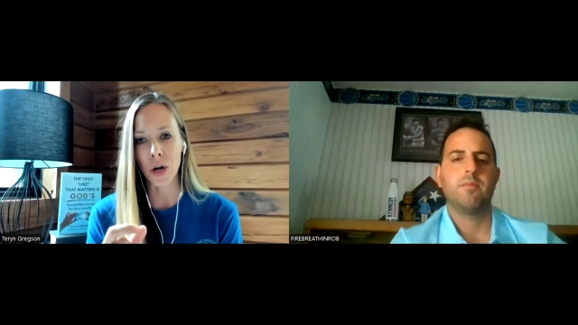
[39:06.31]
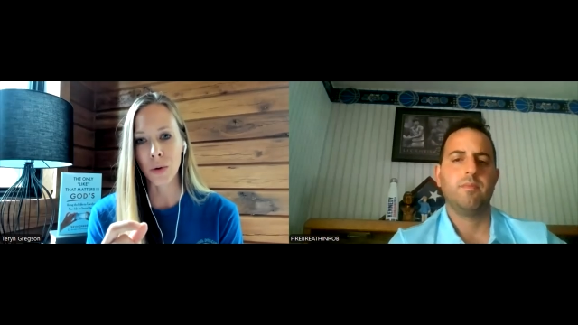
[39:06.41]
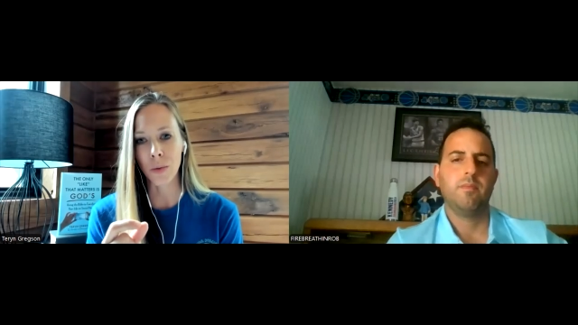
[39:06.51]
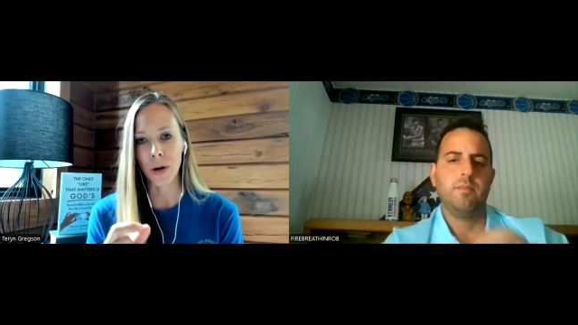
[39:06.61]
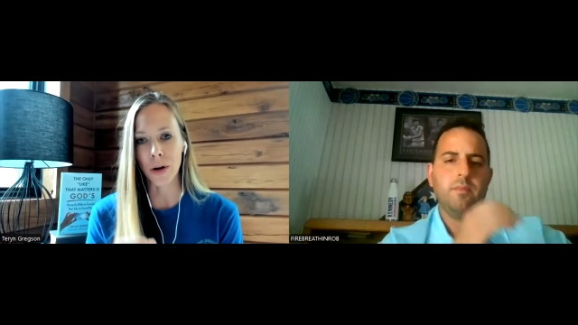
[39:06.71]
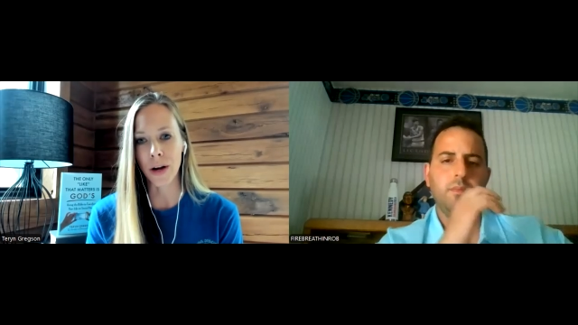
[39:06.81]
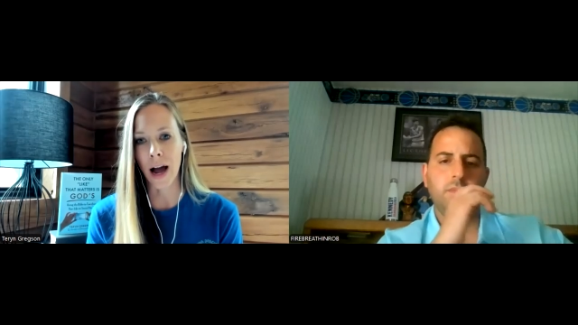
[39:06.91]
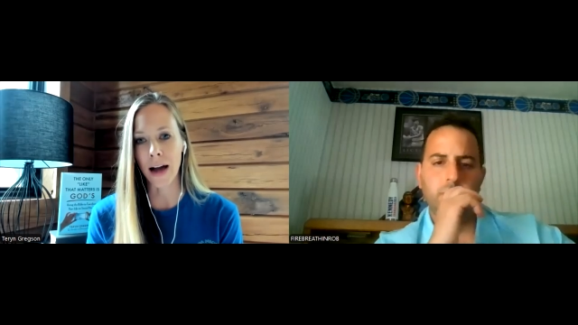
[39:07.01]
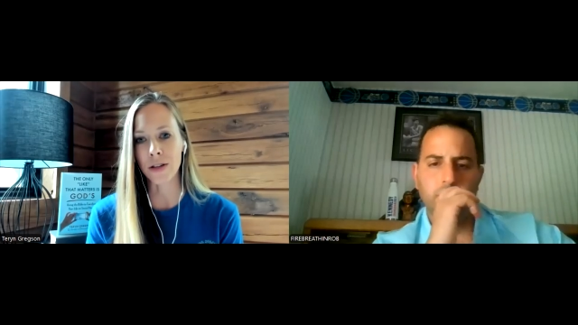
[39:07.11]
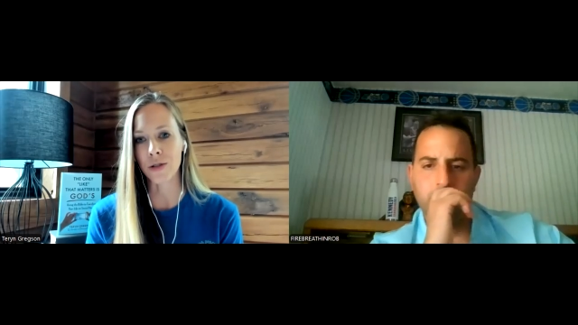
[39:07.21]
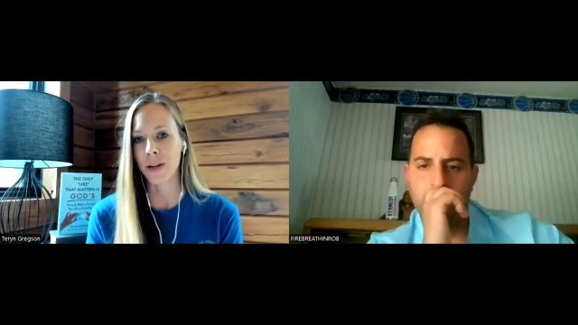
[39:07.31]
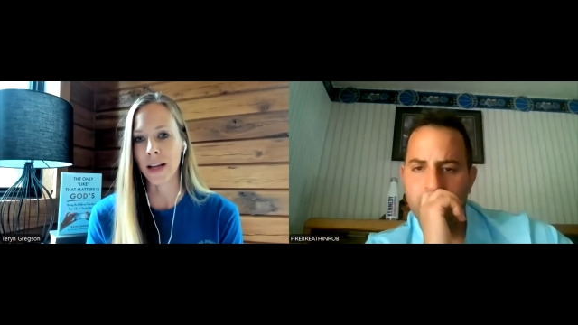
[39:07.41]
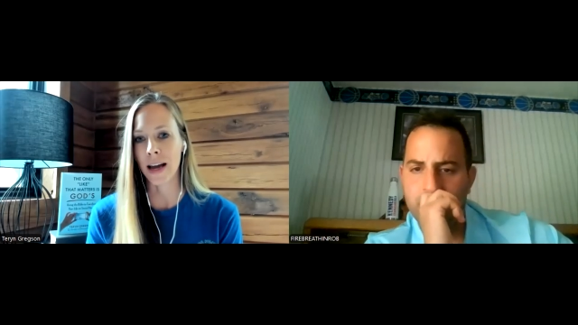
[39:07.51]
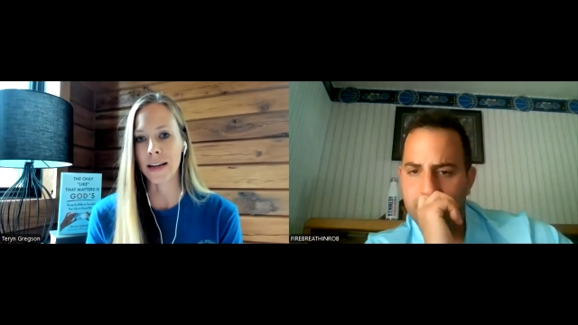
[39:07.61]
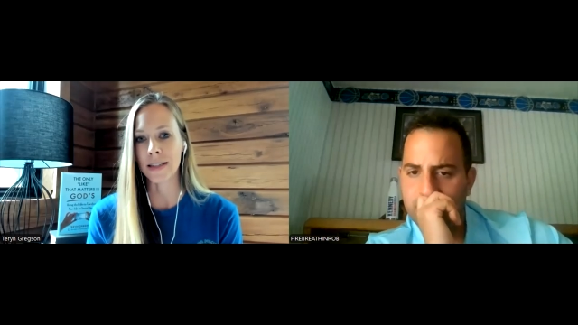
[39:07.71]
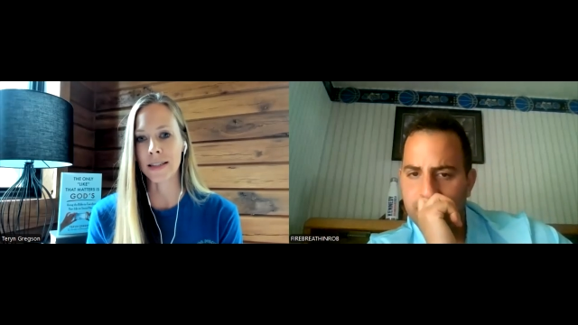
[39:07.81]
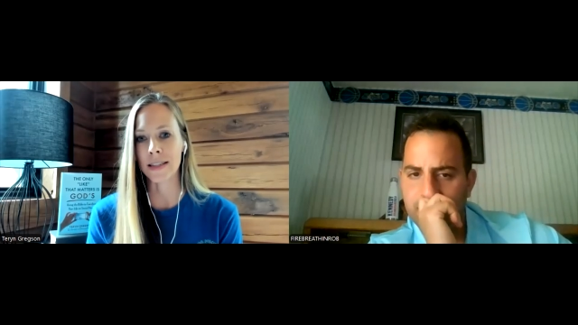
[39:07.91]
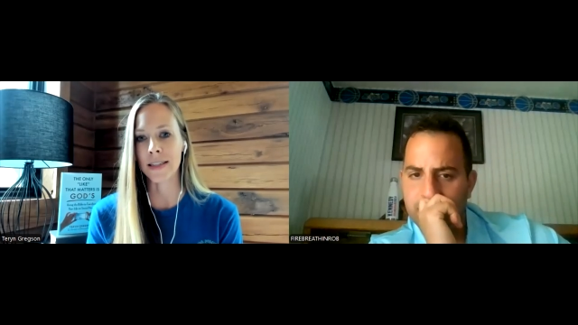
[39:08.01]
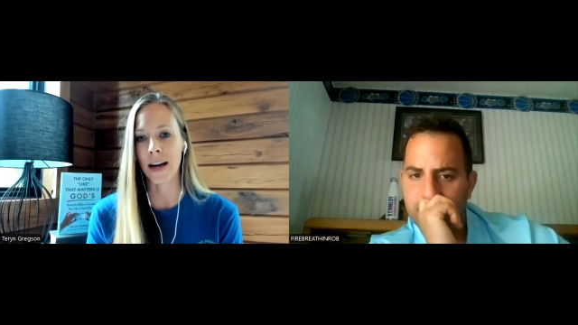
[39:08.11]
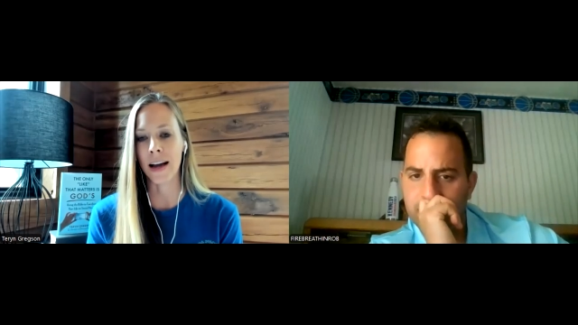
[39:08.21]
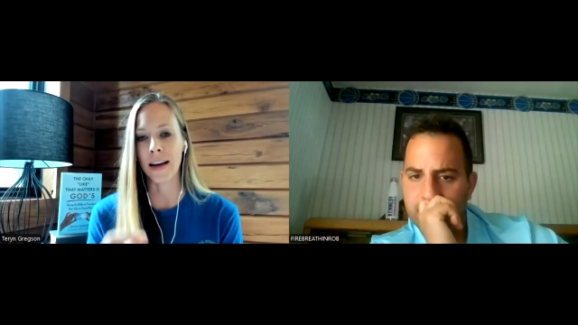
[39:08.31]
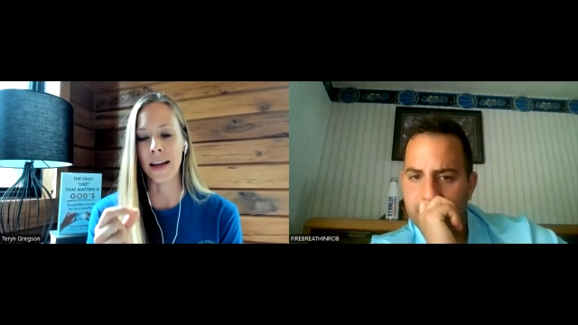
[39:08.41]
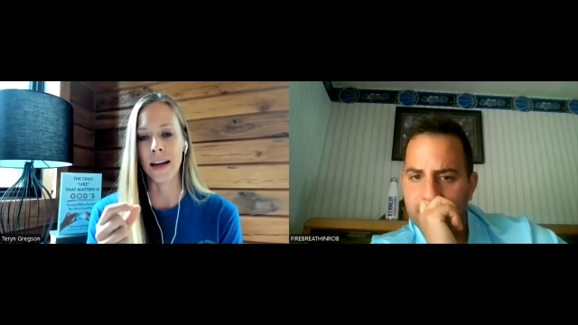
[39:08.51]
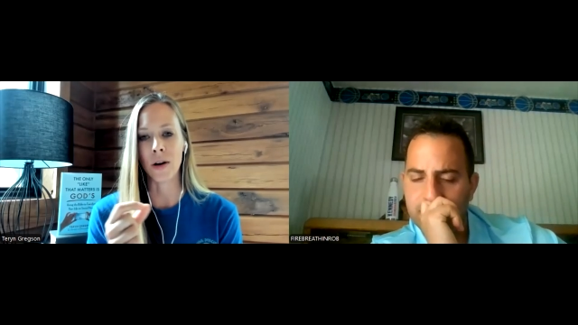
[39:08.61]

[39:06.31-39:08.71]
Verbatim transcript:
Speaker 1: We are not doing that as a society